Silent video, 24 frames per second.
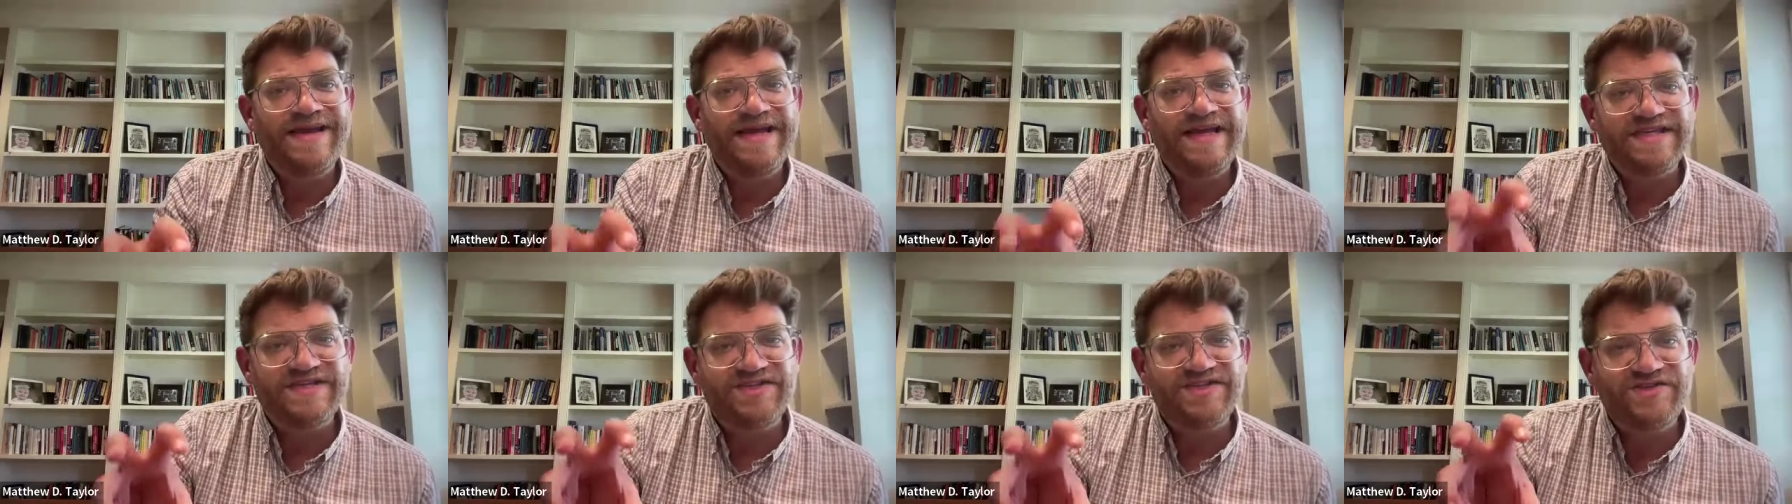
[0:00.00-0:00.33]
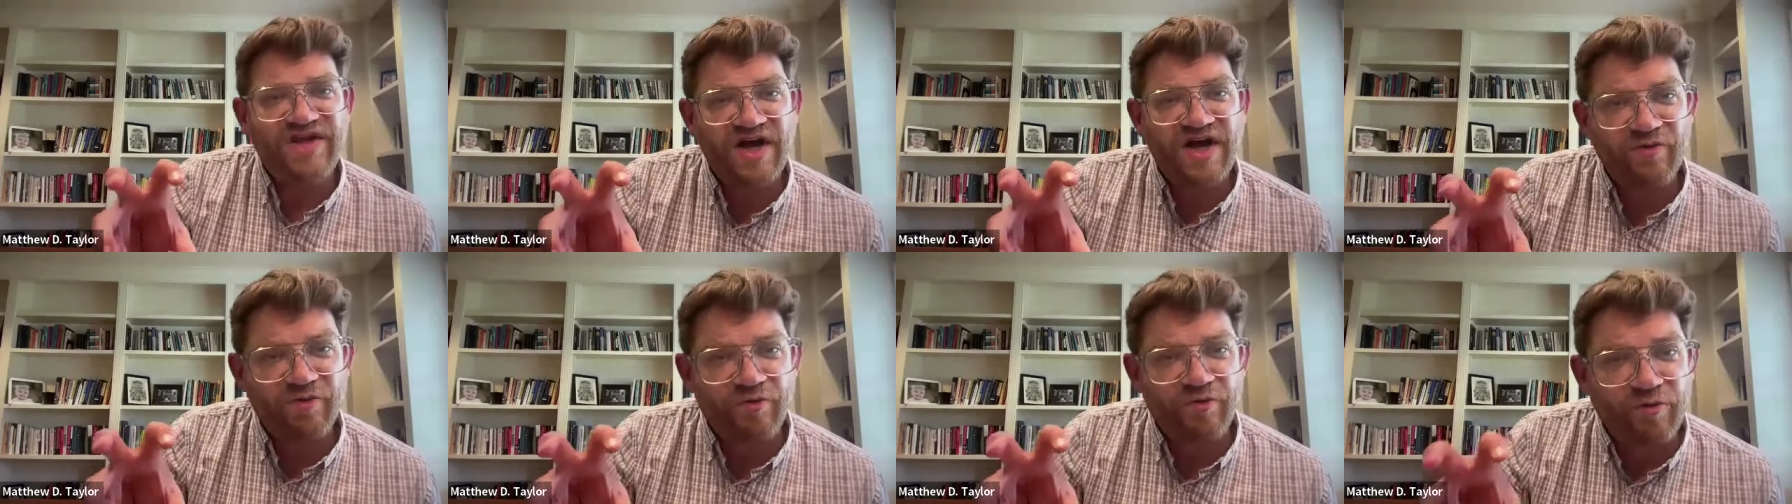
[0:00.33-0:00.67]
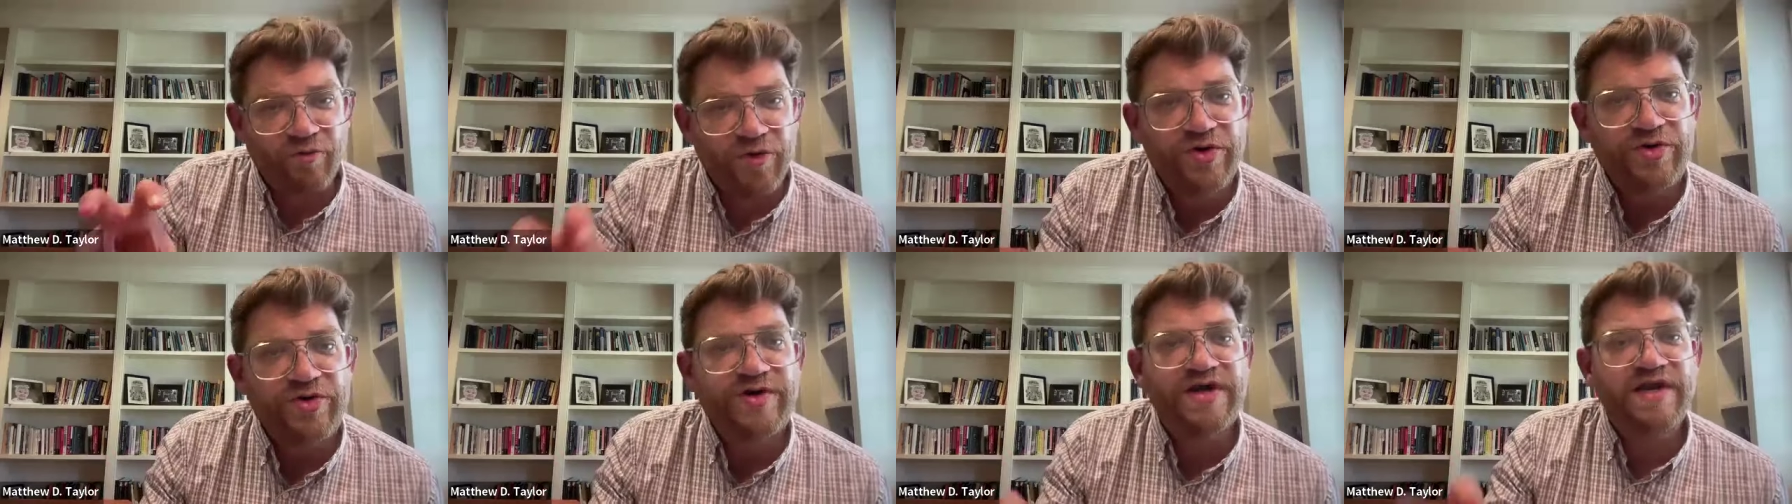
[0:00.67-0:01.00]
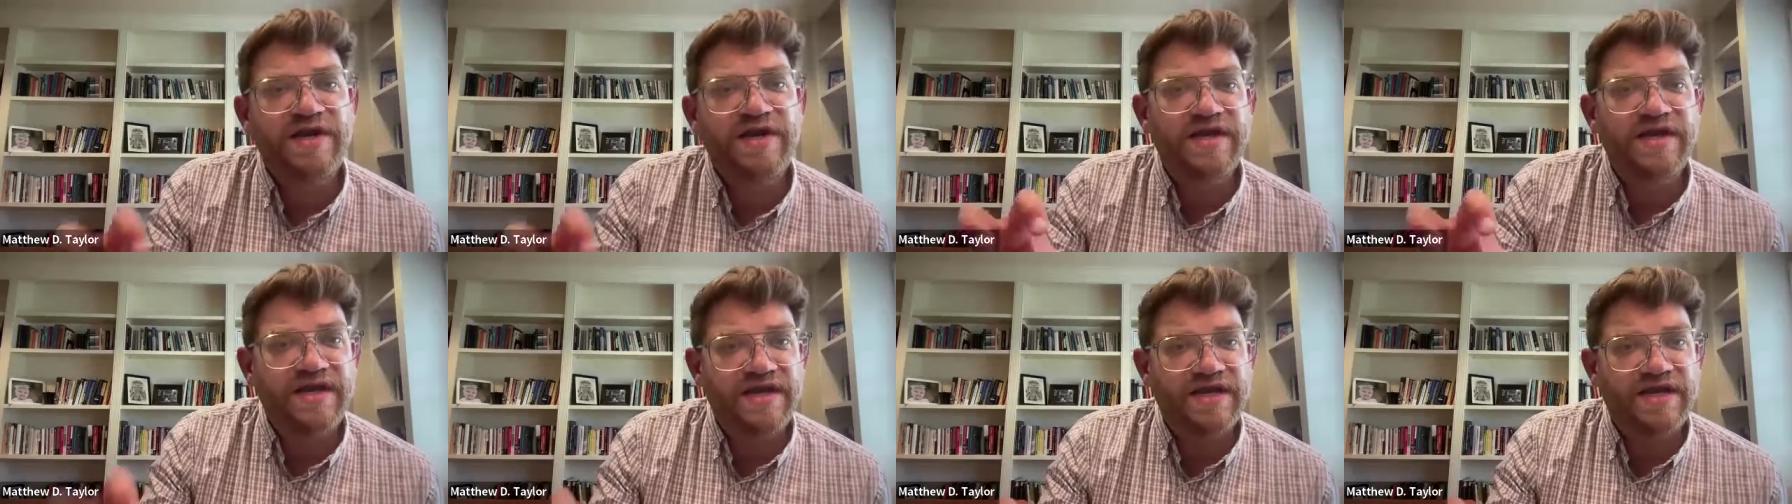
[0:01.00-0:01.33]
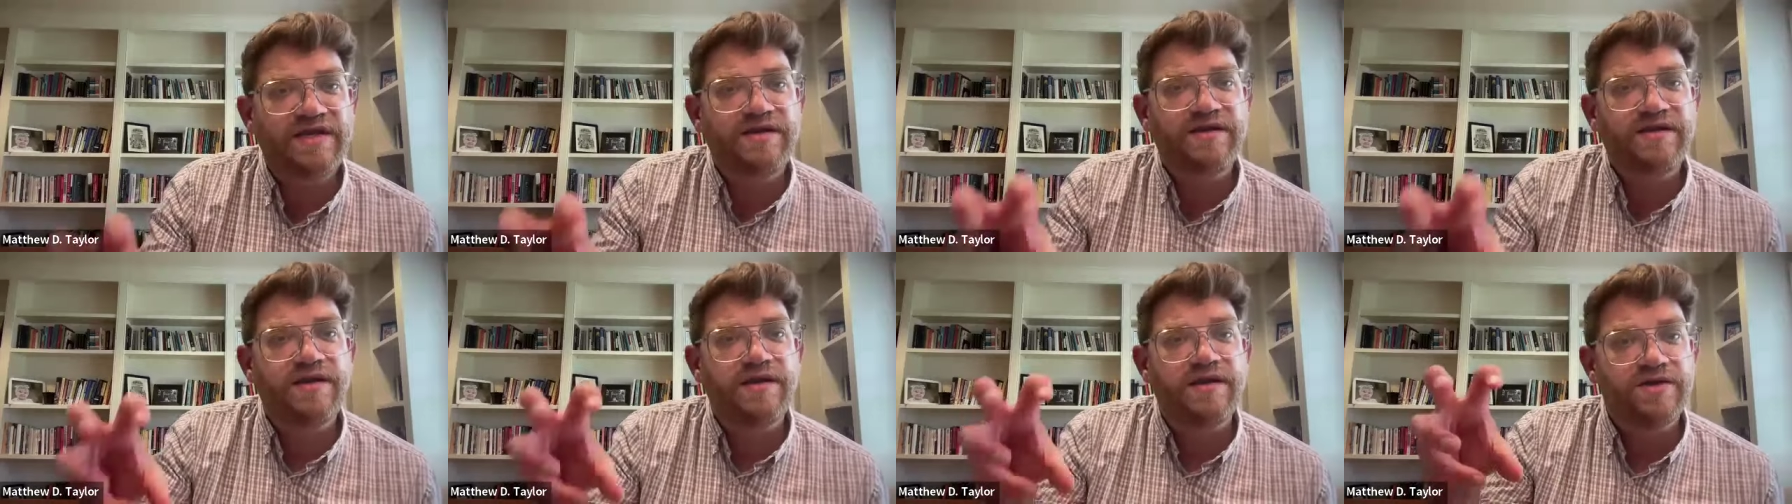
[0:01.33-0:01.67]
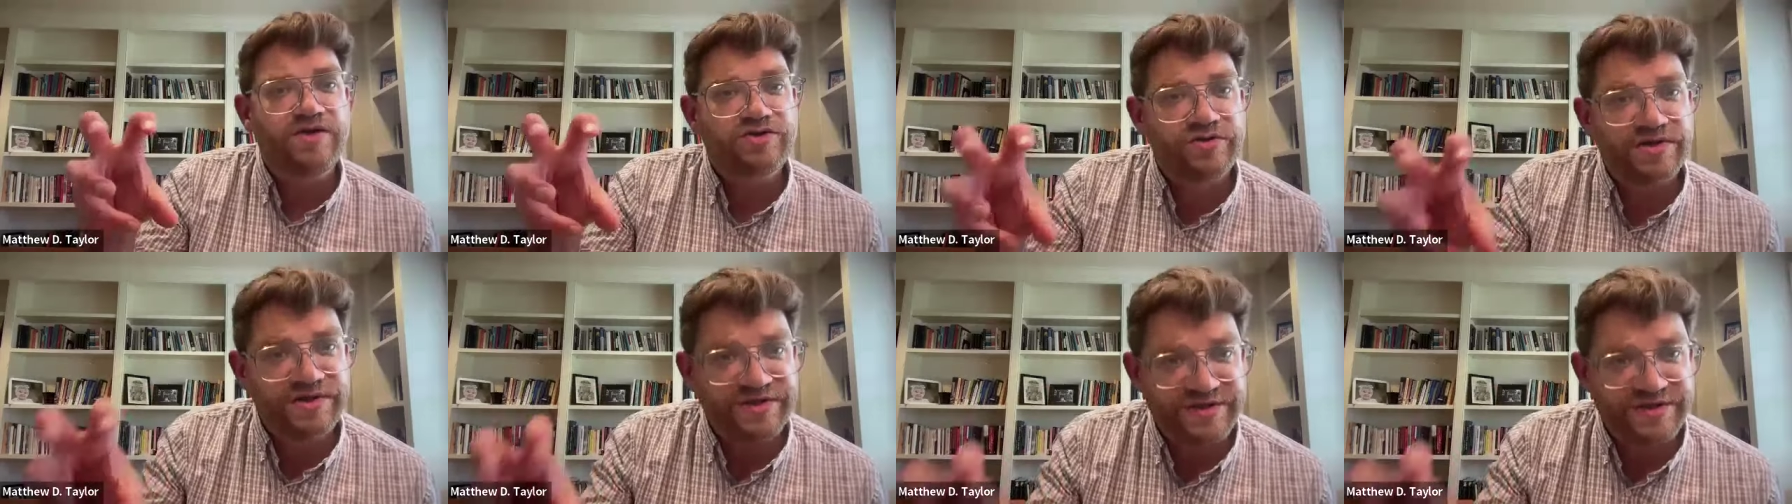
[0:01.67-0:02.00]
is not rooted in
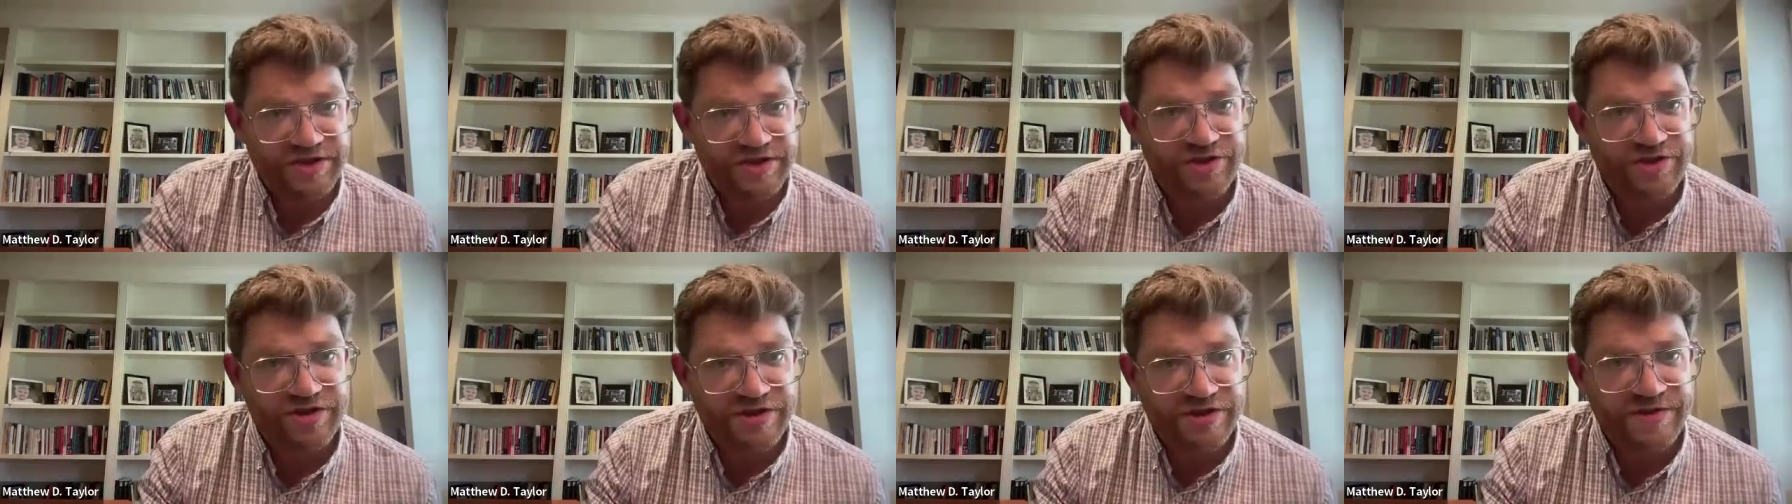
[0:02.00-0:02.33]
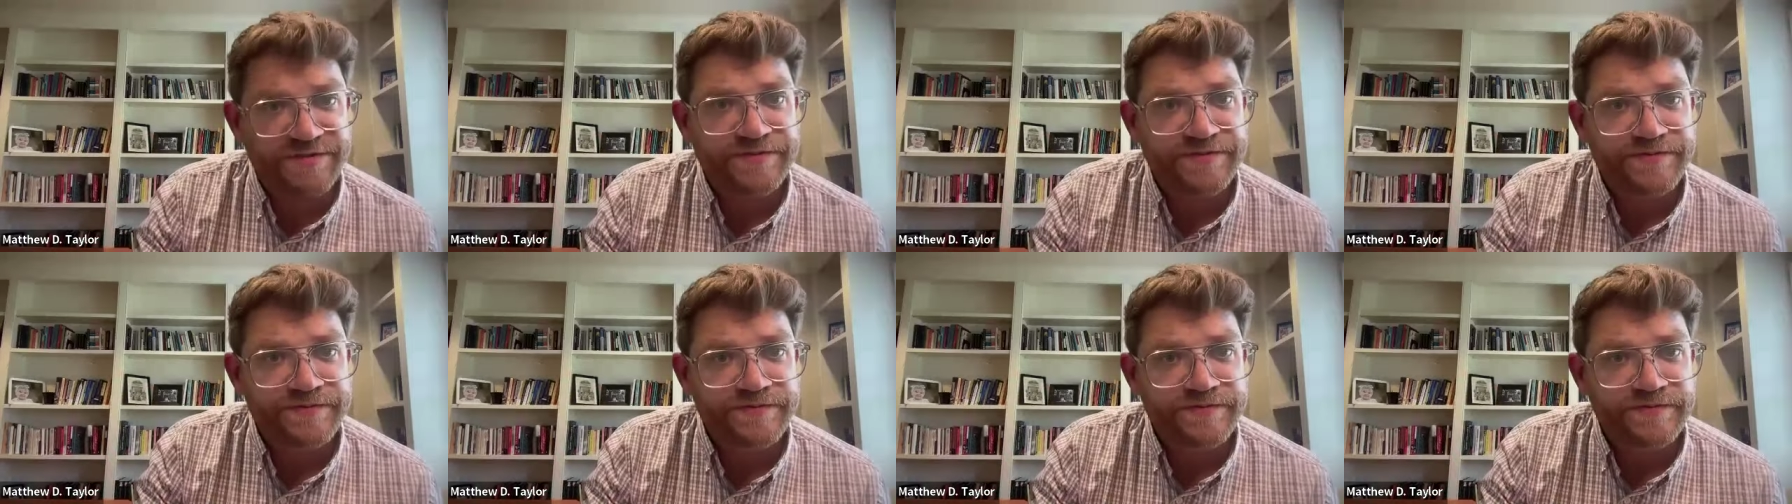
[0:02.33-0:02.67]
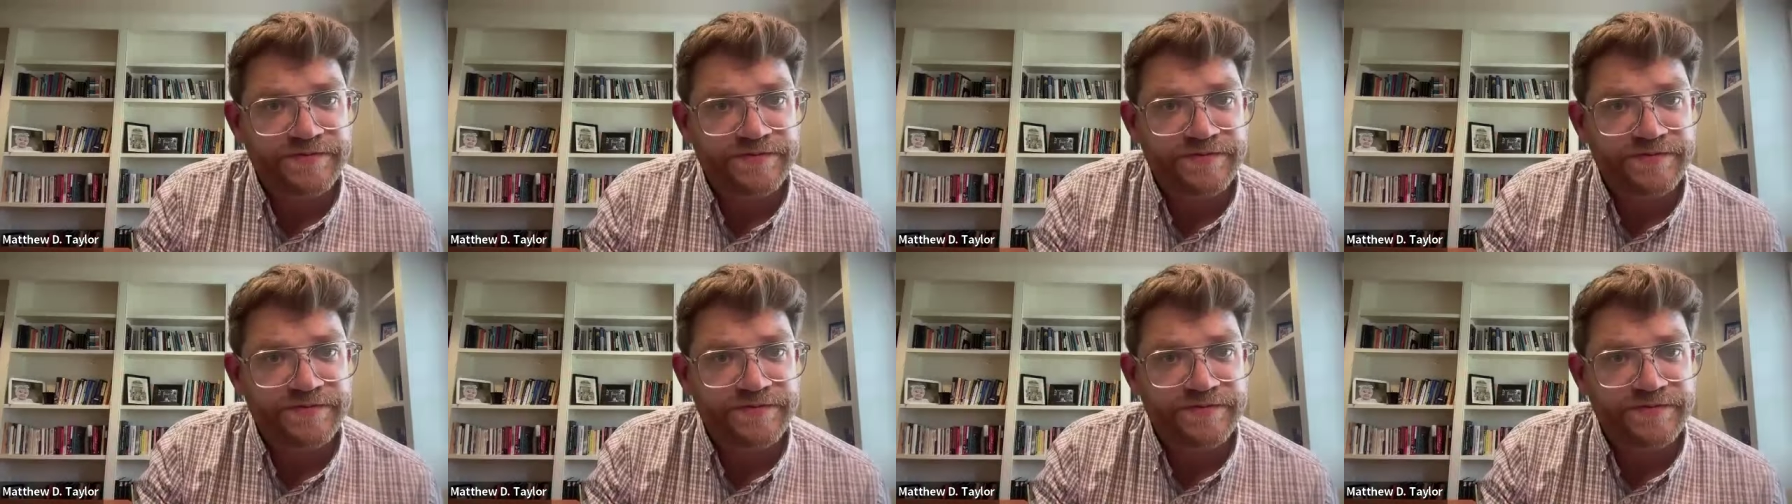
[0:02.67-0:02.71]
tradition,